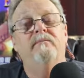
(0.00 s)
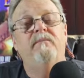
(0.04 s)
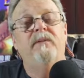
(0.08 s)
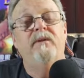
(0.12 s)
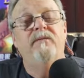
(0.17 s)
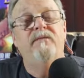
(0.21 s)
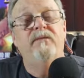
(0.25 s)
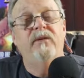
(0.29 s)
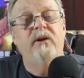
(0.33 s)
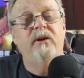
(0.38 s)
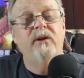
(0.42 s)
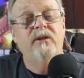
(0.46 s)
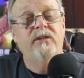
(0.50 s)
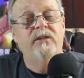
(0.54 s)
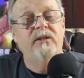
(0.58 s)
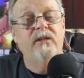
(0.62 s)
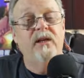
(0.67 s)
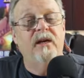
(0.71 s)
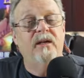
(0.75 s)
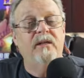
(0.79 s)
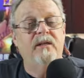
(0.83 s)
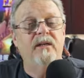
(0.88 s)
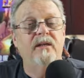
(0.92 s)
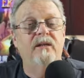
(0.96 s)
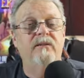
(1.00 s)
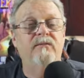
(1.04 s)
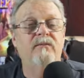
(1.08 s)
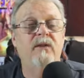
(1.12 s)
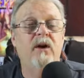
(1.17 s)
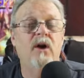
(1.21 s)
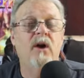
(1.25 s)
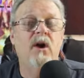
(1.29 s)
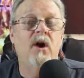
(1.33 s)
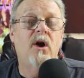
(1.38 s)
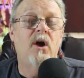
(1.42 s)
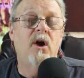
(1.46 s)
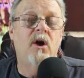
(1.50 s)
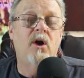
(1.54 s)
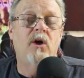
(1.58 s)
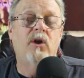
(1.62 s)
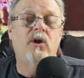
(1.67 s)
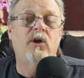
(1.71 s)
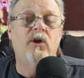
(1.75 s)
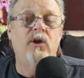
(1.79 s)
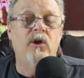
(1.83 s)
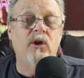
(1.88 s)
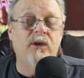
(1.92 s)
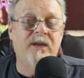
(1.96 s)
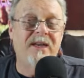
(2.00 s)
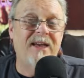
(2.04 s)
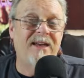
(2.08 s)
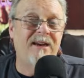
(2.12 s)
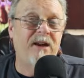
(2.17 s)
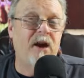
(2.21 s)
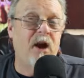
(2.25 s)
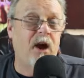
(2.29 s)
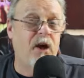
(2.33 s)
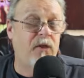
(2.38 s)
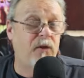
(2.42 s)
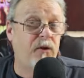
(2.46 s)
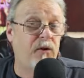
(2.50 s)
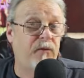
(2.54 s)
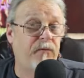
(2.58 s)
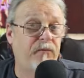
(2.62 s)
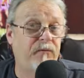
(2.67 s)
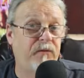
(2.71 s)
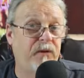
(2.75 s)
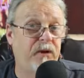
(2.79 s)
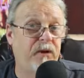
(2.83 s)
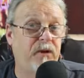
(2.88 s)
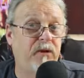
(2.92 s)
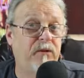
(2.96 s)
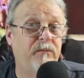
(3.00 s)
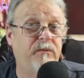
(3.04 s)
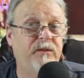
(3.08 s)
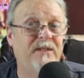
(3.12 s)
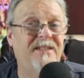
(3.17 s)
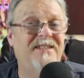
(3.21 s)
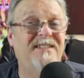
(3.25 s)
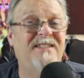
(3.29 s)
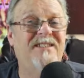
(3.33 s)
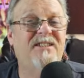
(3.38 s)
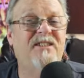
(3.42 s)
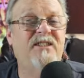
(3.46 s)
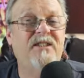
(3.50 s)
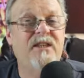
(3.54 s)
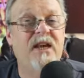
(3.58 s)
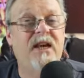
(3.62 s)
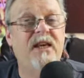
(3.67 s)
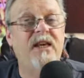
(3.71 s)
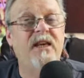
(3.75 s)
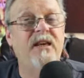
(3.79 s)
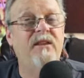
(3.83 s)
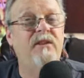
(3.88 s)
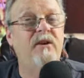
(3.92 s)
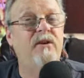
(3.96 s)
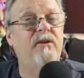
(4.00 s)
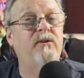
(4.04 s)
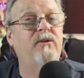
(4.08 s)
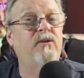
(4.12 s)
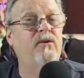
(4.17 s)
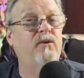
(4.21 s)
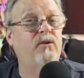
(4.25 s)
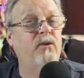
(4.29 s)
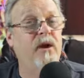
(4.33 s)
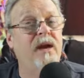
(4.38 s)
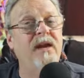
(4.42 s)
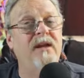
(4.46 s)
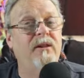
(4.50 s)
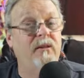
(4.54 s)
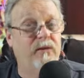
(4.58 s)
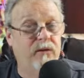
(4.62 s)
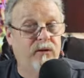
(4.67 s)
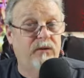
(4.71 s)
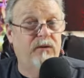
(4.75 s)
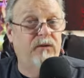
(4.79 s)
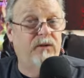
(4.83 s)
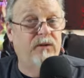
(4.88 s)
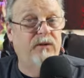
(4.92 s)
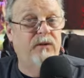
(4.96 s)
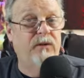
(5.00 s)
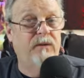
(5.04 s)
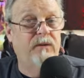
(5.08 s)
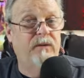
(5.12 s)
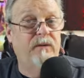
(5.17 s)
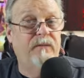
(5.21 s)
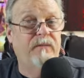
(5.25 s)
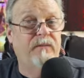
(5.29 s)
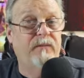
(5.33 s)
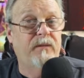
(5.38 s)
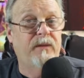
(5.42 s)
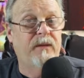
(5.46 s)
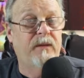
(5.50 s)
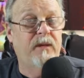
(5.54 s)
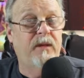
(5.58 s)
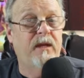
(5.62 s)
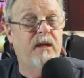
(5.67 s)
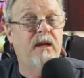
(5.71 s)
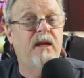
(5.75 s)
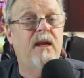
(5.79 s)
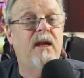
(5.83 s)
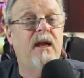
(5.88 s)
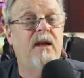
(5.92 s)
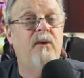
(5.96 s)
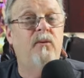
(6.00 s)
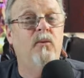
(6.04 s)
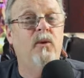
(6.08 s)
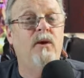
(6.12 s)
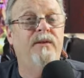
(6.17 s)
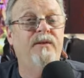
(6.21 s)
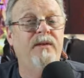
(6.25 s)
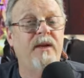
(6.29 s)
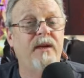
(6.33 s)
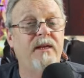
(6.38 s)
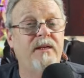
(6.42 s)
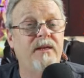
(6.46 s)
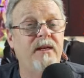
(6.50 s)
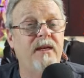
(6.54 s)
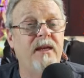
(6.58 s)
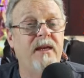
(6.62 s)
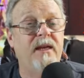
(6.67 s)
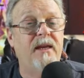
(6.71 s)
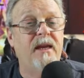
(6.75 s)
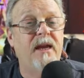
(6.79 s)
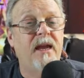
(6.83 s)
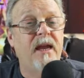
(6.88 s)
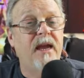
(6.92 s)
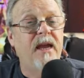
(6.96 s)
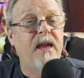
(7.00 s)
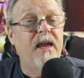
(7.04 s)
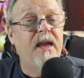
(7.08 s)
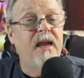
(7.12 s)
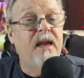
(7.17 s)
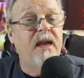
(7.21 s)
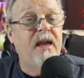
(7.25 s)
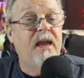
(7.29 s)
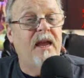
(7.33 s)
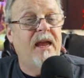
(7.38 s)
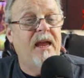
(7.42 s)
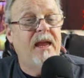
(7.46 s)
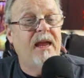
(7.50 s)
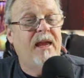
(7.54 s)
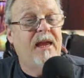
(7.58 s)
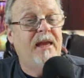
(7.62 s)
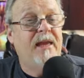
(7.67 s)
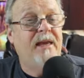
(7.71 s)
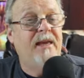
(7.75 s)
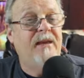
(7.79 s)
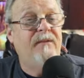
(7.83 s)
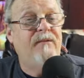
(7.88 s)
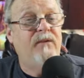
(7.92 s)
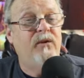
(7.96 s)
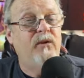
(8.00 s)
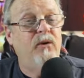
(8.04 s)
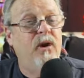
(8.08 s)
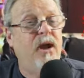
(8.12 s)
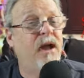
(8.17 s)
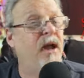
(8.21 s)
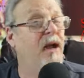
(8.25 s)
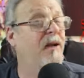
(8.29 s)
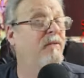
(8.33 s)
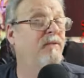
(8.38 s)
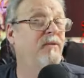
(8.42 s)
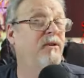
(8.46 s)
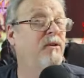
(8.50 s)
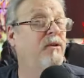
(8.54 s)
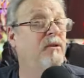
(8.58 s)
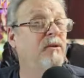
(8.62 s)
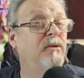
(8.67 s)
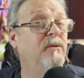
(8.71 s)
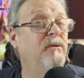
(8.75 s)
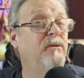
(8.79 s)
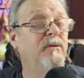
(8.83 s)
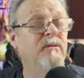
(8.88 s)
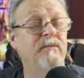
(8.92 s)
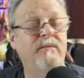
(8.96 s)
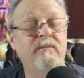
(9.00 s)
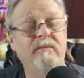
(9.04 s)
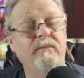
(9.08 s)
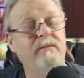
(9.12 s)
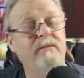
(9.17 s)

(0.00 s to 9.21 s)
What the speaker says: be very selective. Look at other films, study their trailers and what they did. And if you have to,